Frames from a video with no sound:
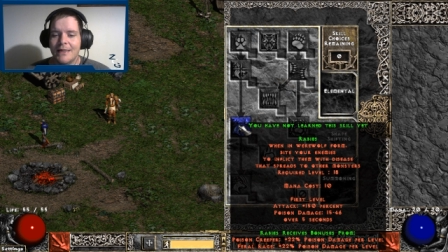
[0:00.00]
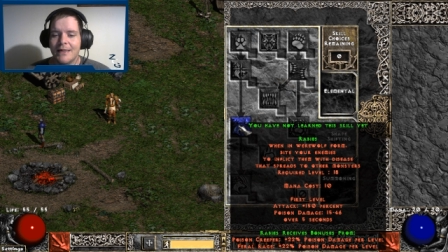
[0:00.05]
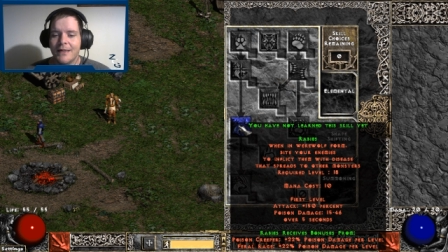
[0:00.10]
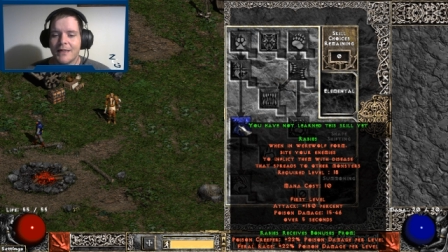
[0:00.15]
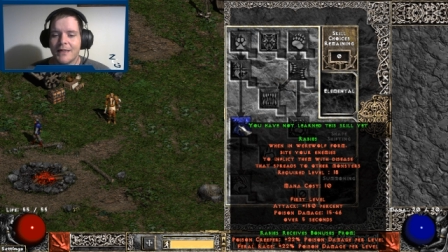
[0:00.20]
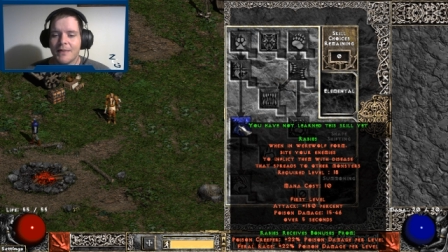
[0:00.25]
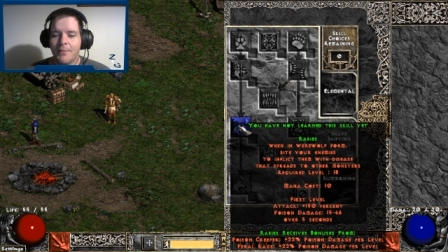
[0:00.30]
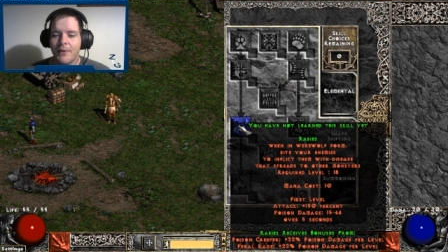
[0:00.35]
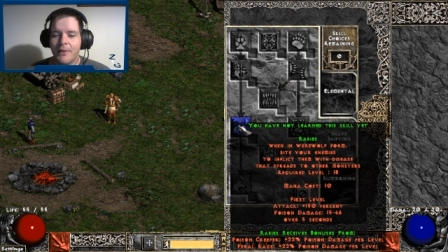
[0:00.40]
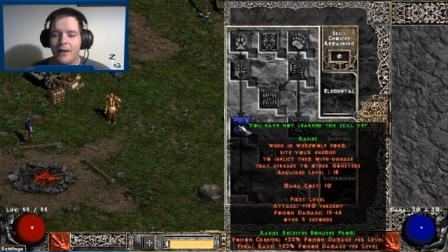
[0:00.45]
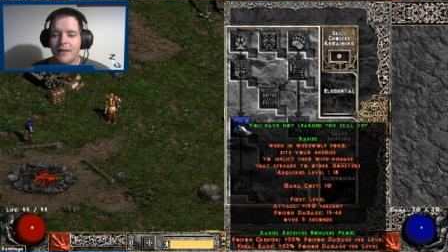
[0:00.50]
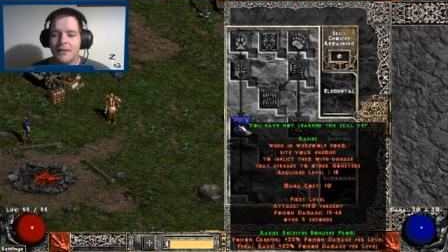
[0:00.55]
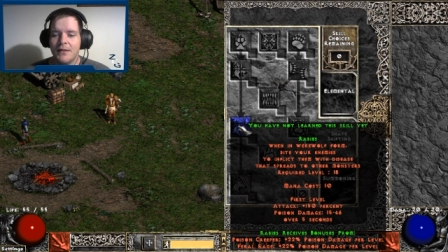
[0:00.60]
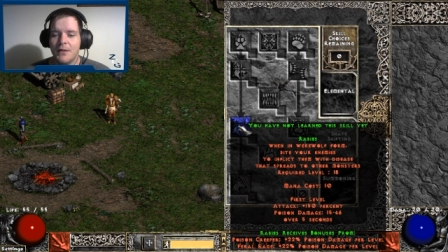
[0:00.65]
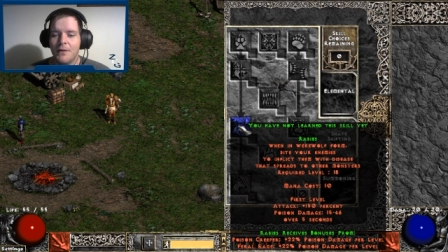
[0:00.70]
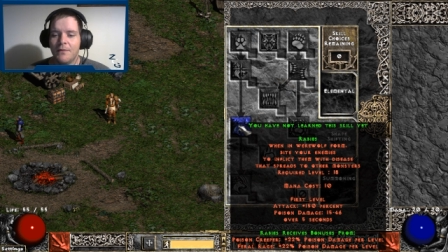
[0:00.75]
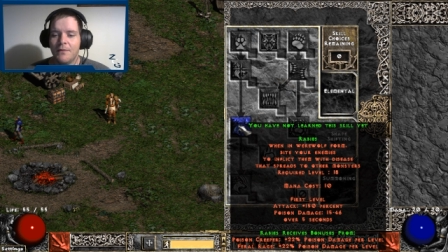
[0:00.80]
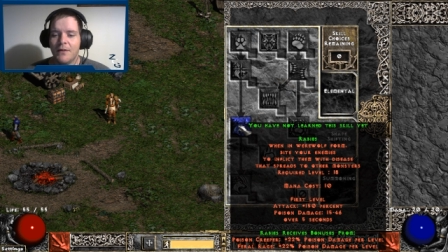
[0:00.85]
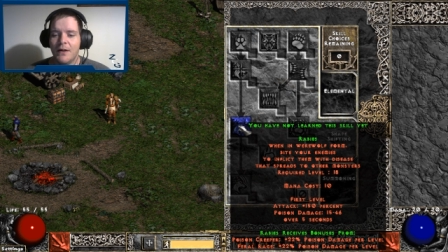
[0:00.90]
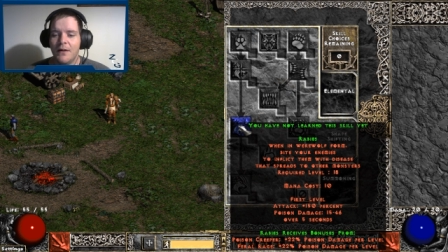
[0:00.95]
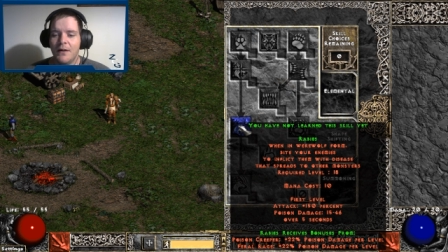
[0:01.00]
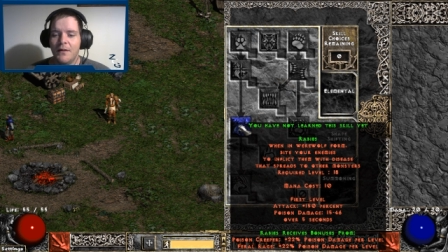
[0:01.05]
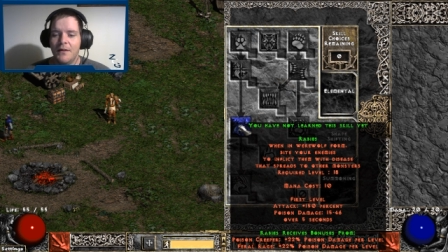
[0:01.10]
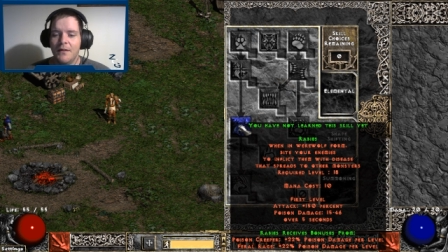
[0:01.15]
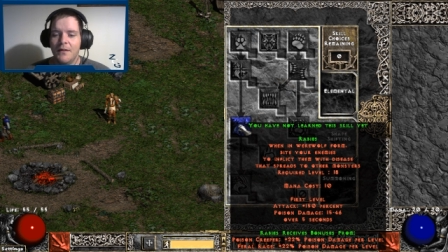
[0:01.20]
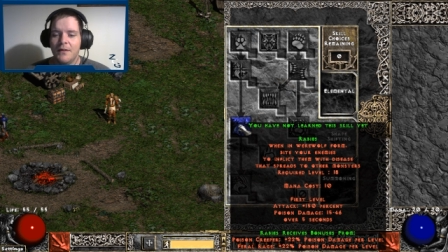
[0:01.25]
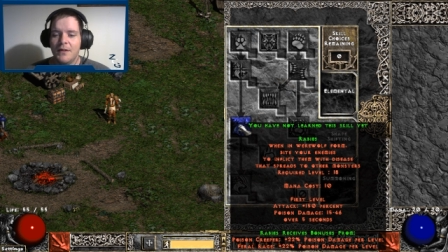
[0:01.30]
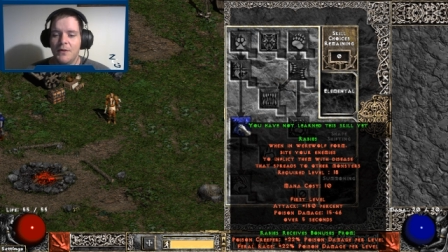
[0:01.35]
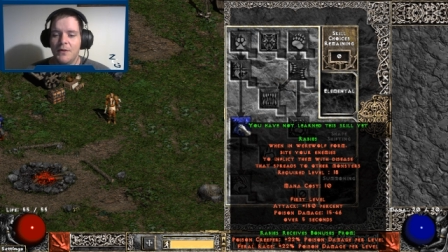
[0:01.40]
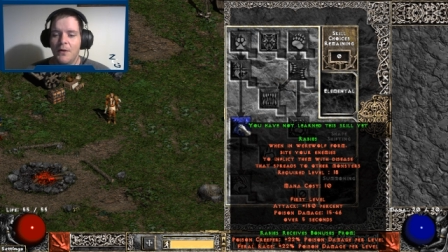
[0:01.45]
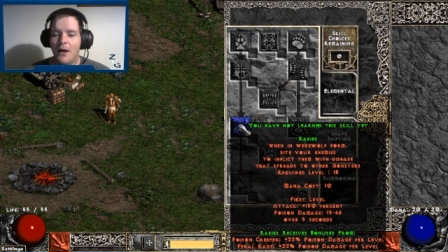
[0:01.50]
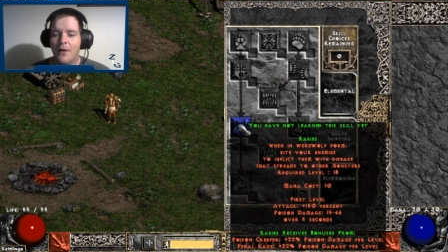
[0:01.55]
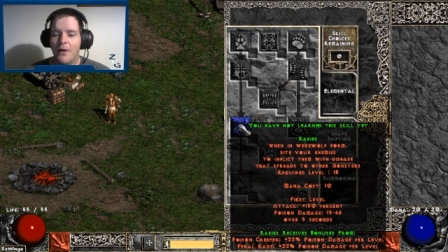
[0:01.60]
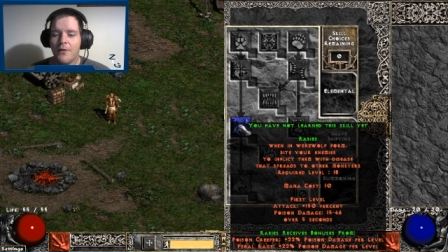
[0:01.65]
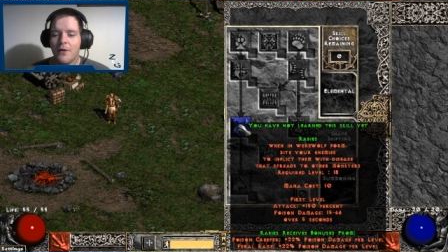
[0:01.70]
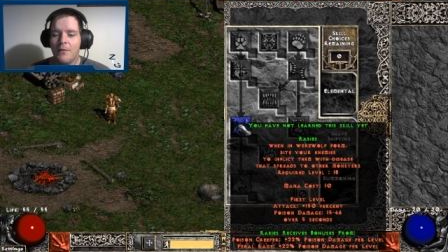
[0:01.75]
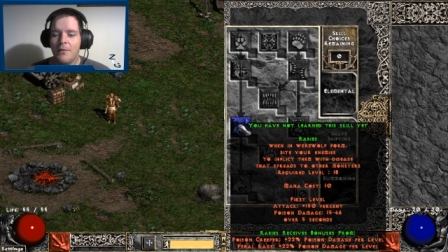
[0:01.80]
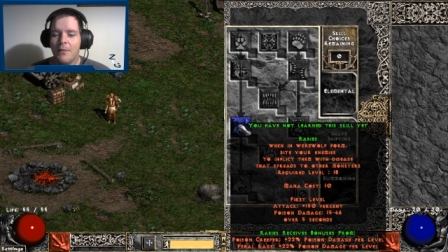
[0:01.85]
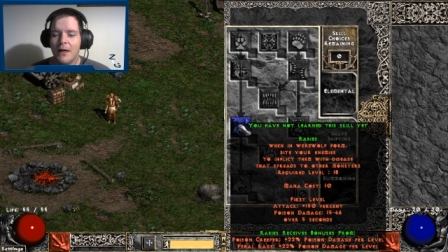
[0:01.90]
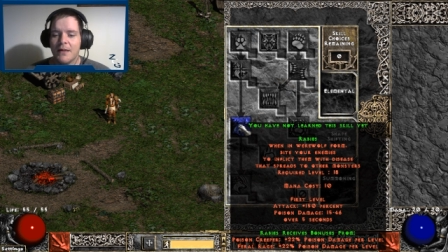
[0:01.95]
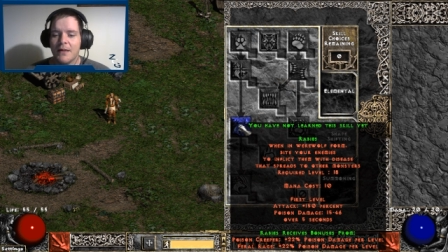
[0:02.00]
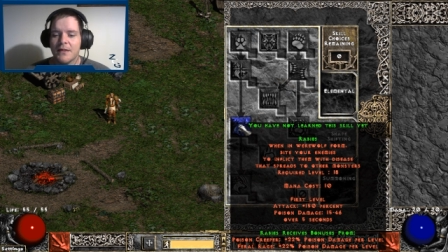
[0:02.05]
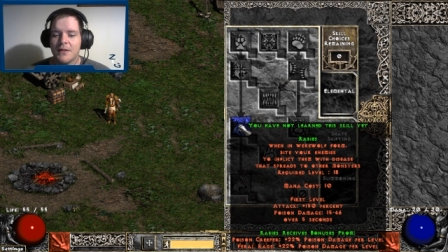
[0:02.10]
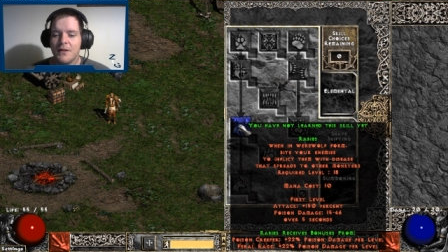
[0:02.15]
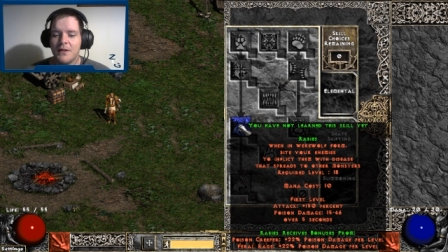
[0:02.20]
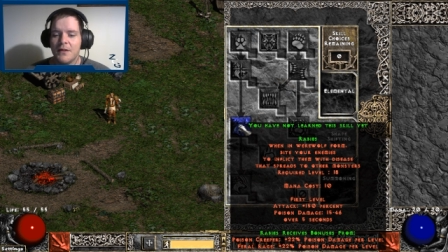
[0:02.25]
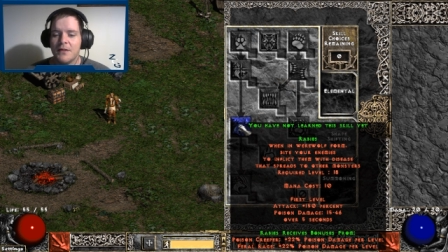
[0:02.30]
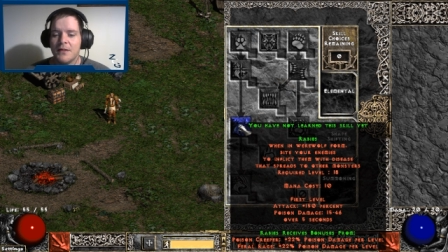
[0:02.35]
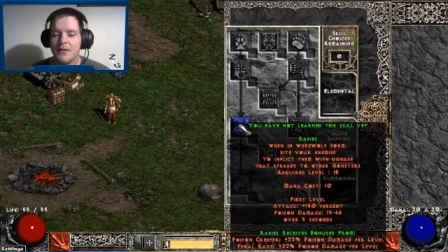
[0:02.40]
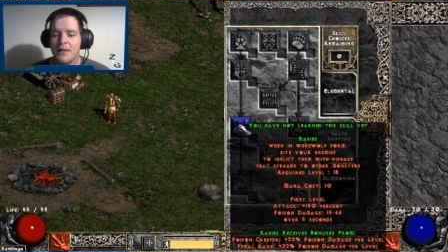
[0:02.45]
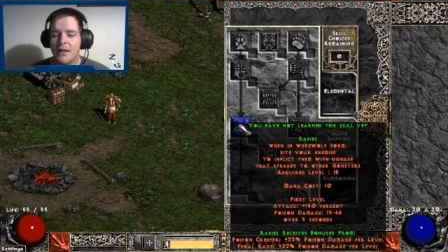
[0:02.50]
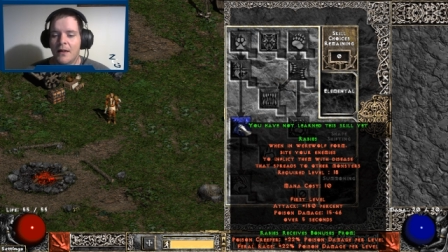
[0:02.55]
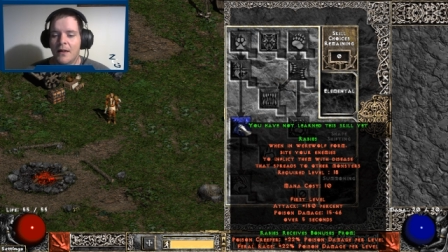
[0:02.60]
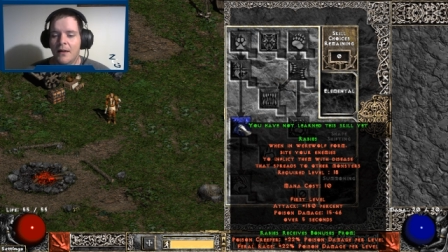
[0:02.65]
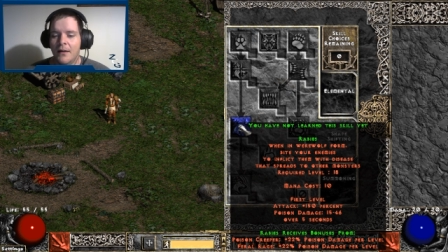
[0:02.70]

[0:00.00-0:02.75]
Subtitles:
that spreads over to other monsters.